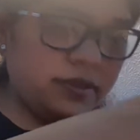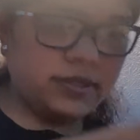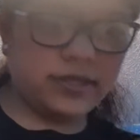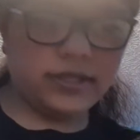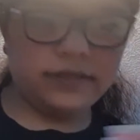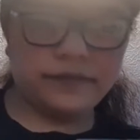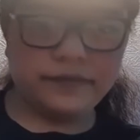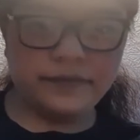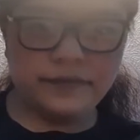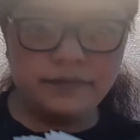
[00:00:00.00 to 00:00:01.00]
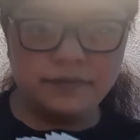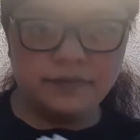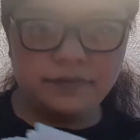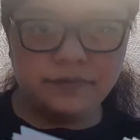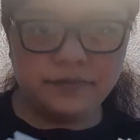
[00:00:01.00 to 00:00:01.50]

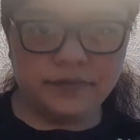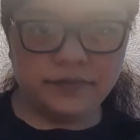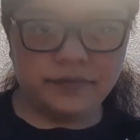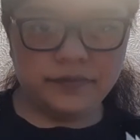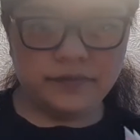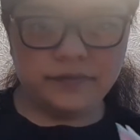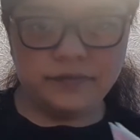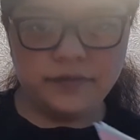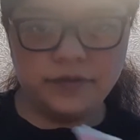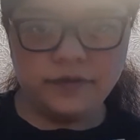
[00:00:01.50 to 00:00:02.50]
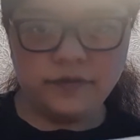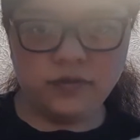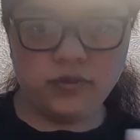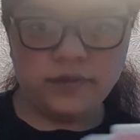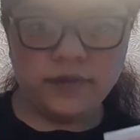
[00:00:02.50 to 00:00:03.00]

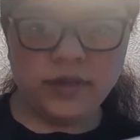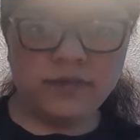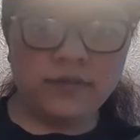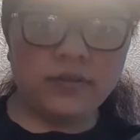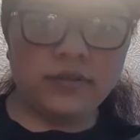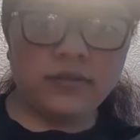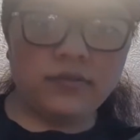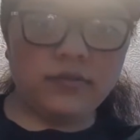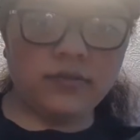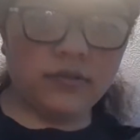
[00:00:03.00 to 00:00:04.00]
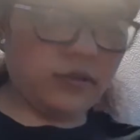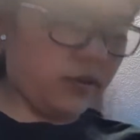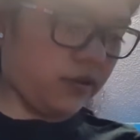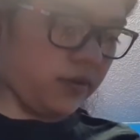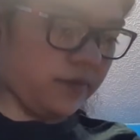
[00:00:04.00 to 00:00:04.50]

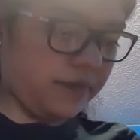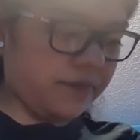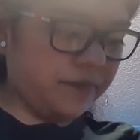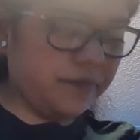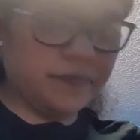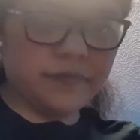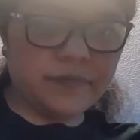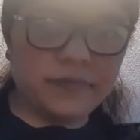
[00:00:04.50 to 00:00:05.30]
Nothing is said.